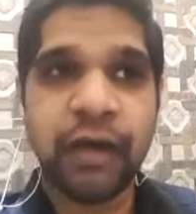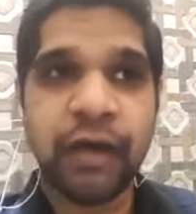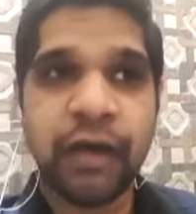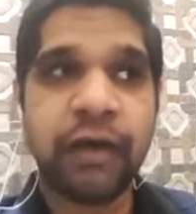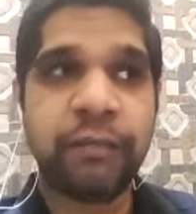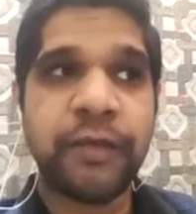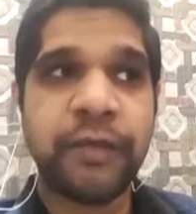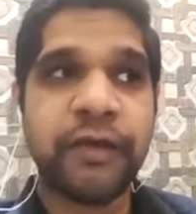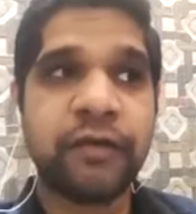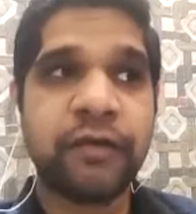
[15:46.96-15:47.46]

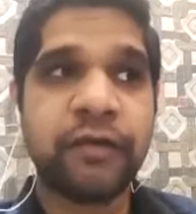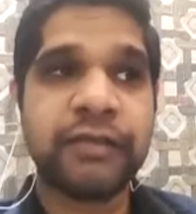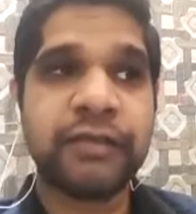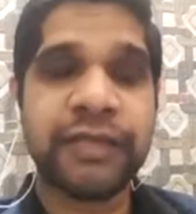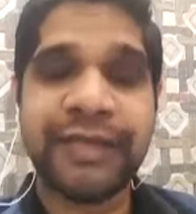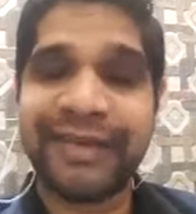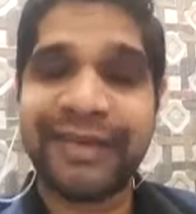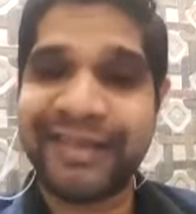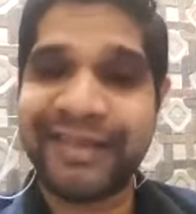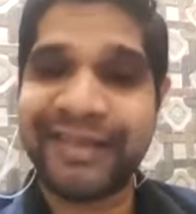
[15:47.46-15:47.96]
Because
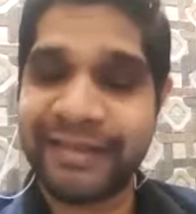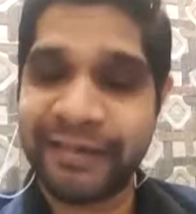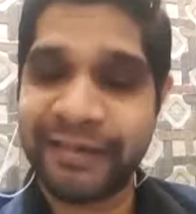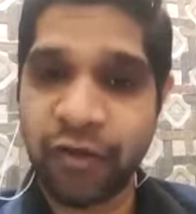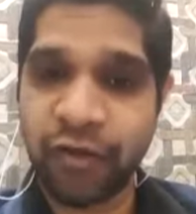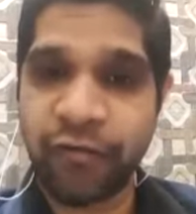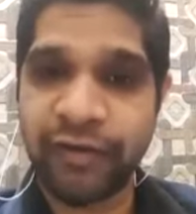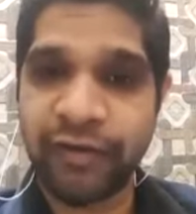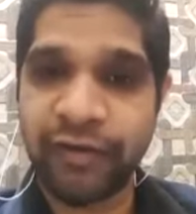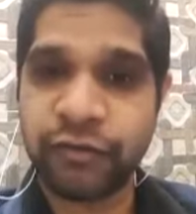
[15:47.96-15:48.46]
in
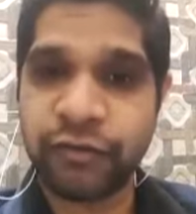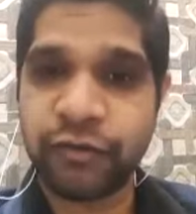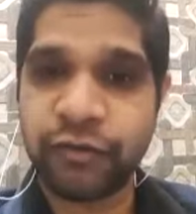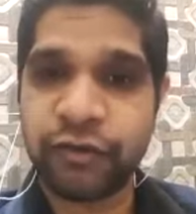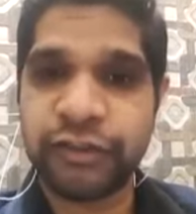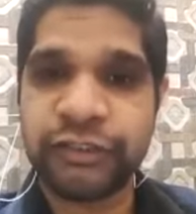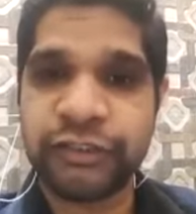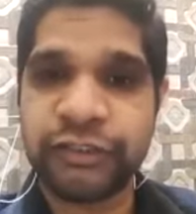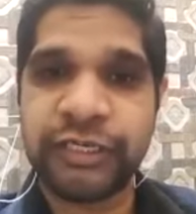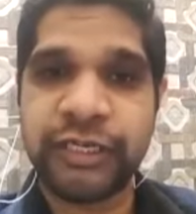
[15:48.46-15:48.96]
Nova
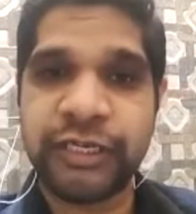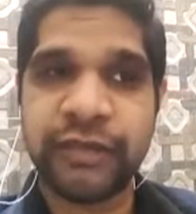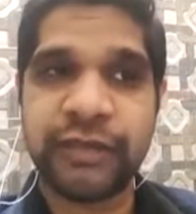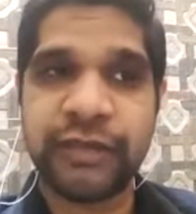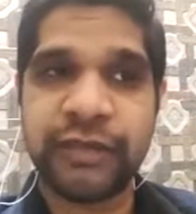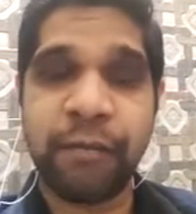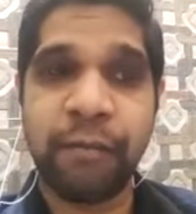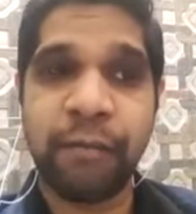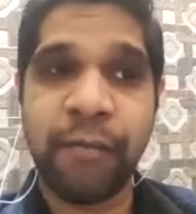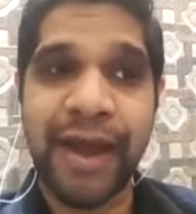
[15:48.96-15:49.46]
Scotia,
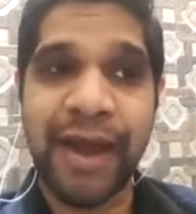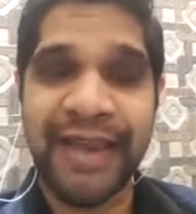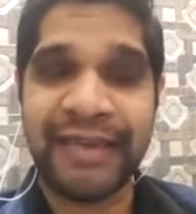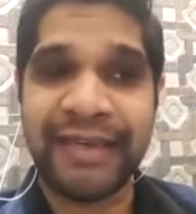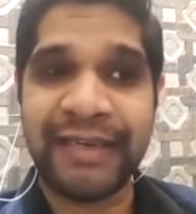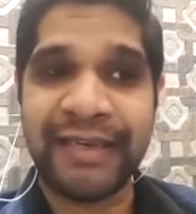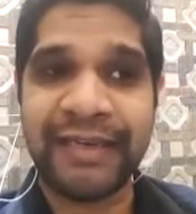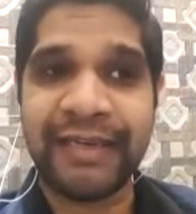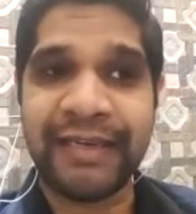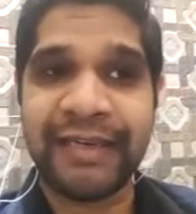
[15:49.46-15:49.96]

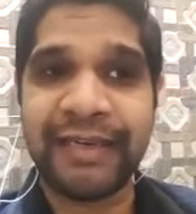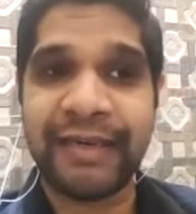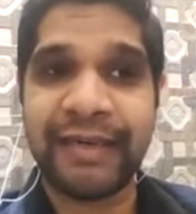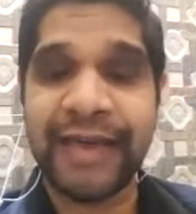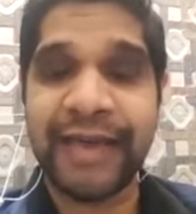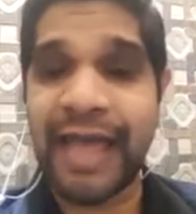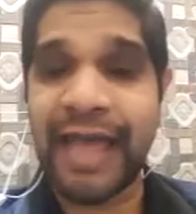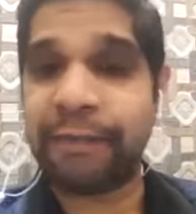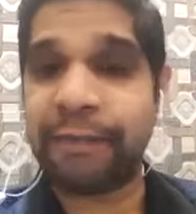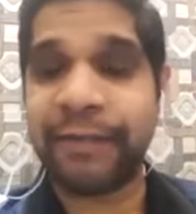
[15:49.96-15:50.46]
mining,
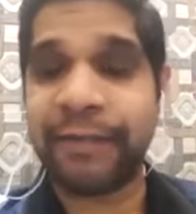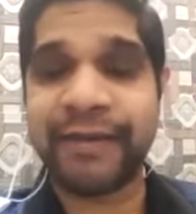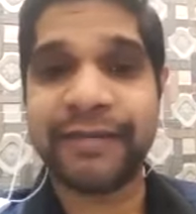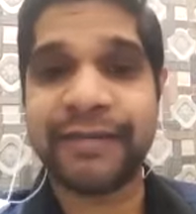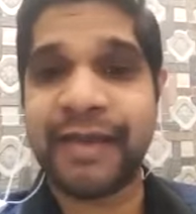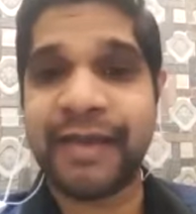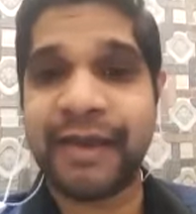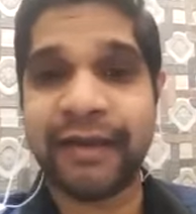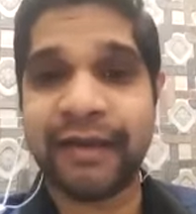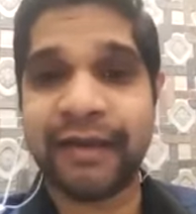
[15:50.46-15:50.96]
it
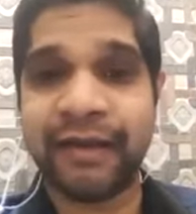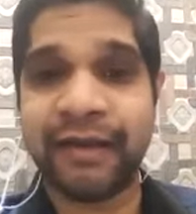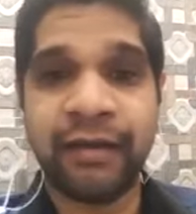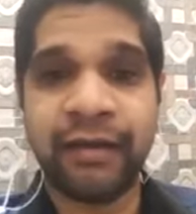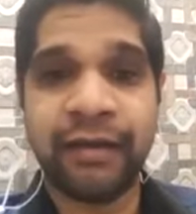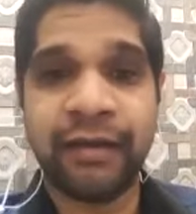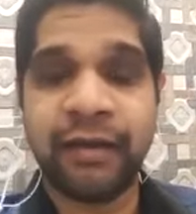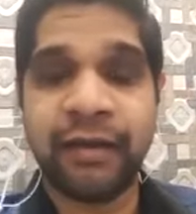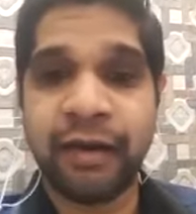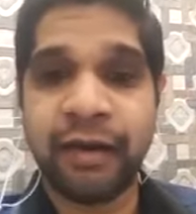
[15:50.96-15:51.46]
happens at a
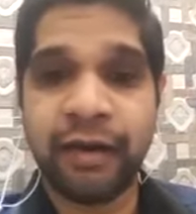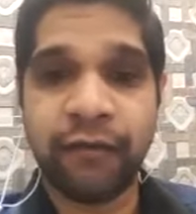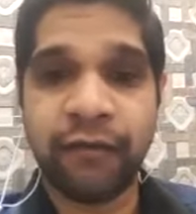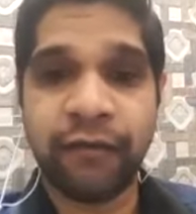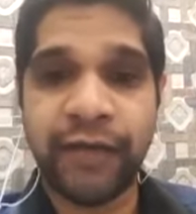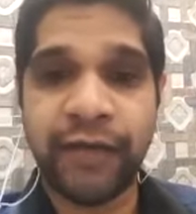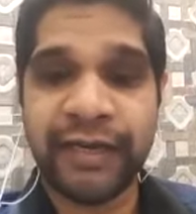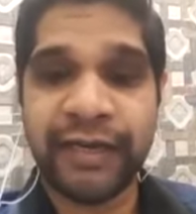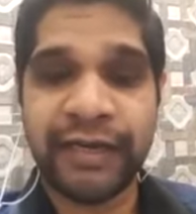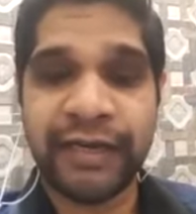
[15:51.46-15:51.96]

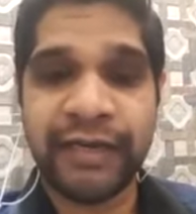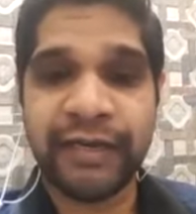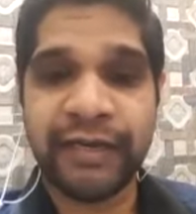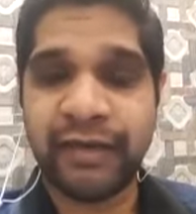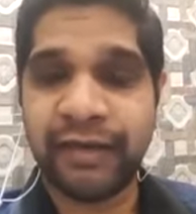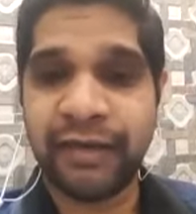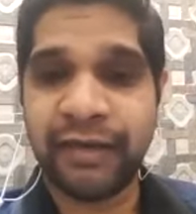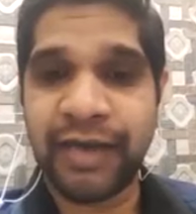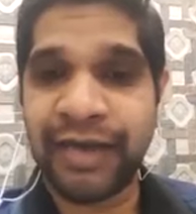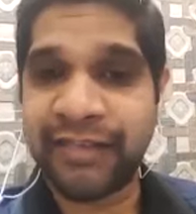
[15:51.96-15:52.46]
very
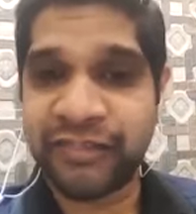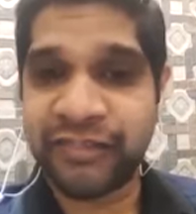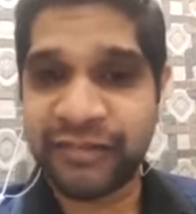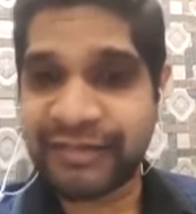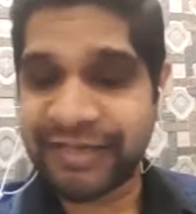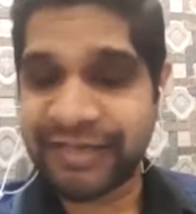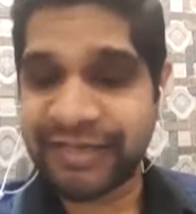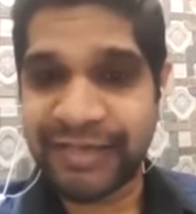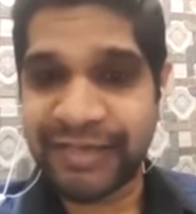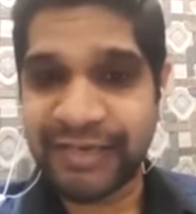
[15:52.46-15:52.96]
large
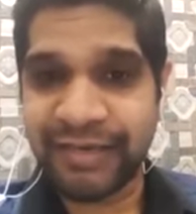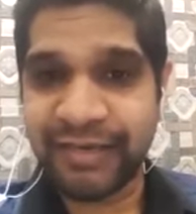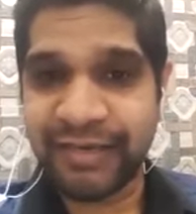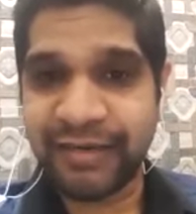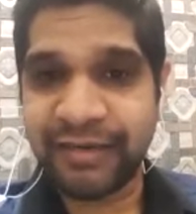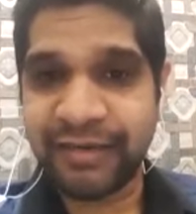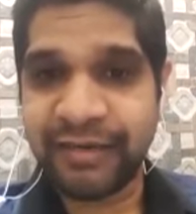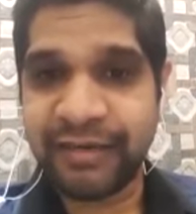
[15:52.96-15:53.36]
scale.